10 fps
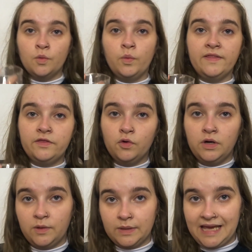With your
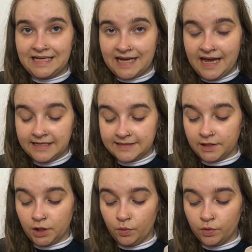liquid latex,
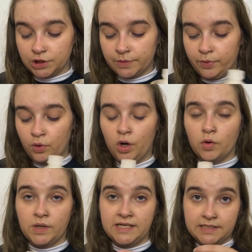you want to pour a
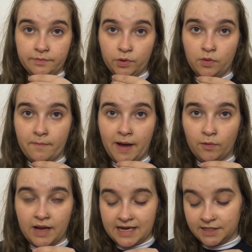reasonable
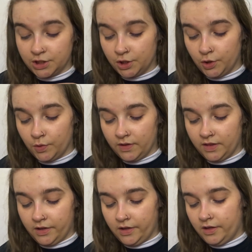amount into
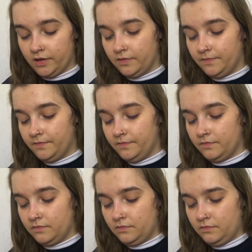the
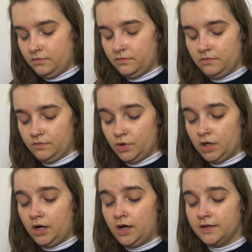
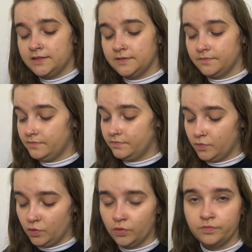glass
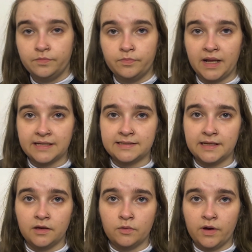or
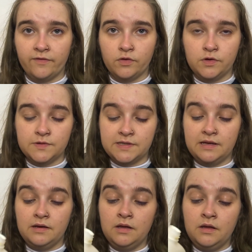plastic, whatever you're
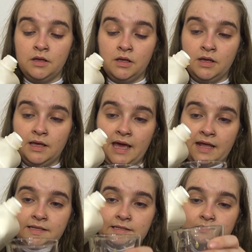using,
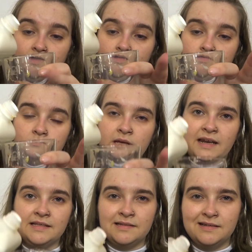canister,
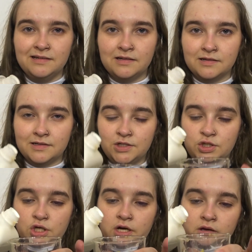
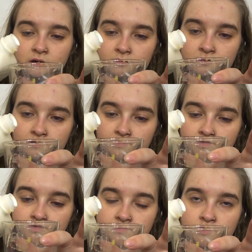jug,
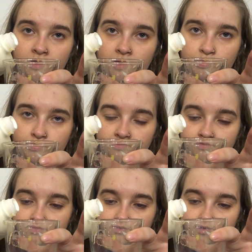cup,
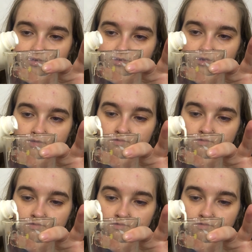I don't know.